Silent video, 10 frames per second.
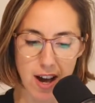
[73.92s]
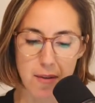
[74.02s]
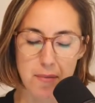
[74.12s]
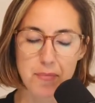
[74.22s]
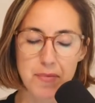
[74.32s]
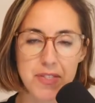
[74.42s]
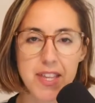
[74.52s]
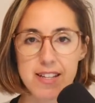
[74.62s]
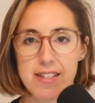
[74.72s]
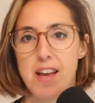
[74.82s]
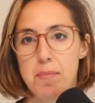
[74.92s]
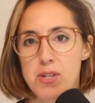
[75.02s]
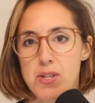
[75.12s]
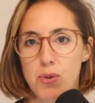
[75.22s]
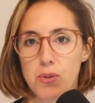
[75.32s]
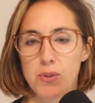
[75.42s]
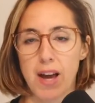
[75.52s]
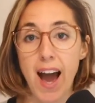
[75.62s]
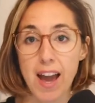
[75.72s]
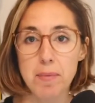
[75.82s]
this episode,
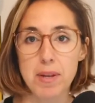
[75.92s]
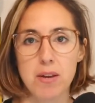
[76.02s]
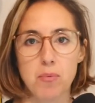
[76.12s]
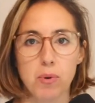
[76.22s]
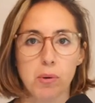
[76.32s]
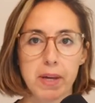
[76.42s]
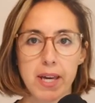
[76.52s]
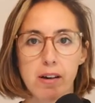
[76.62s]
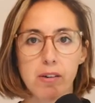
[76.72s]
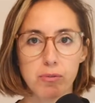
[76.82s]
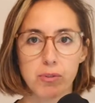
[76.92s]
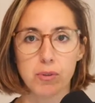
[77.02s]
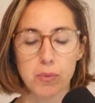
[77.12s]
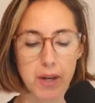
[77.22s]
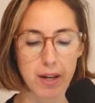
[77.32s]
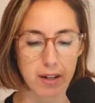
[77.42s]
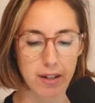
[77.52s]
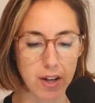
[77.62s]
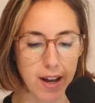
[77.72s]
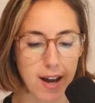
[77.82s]
I believe, will be helpful. We are
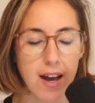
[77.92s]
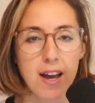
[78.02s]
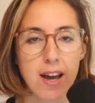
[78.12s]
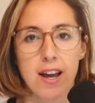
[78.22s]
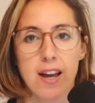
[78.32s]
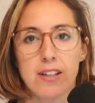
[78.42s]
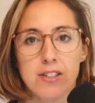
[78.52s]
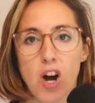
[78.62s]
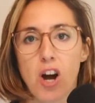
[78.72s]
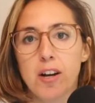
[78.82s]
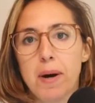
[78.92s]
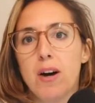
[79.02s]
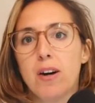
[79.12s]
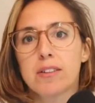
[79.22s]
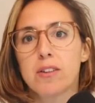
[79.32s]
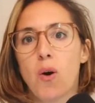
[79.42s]
gonna talk about,